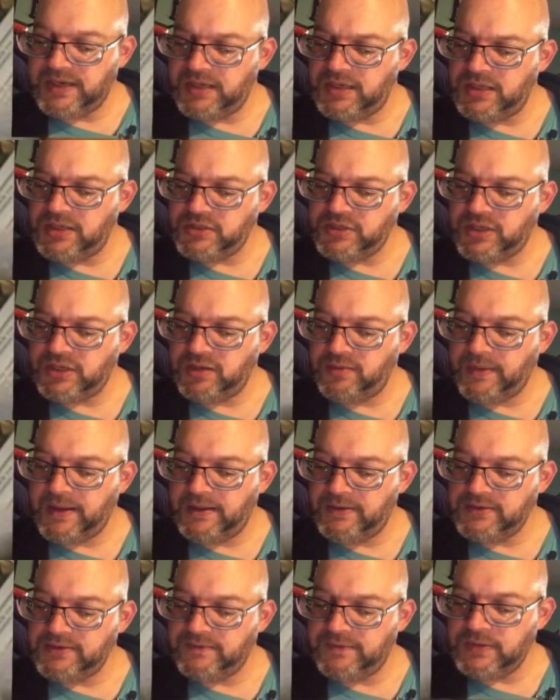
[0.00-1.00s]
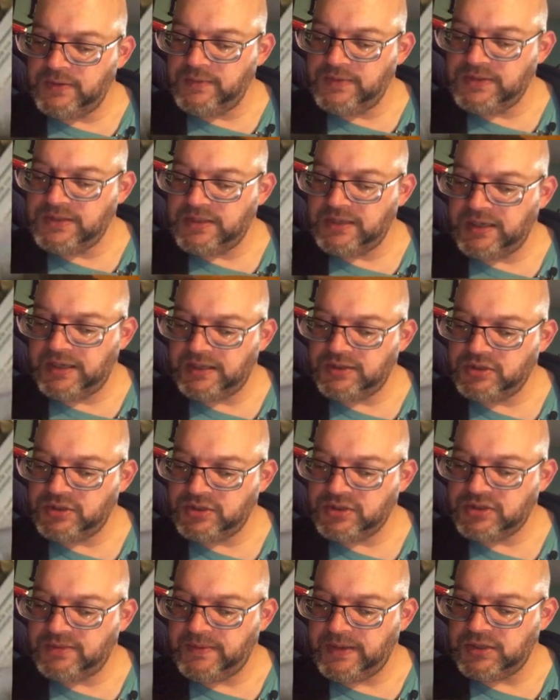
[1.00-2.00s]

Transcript: I need to check the balance of humans in the deck just to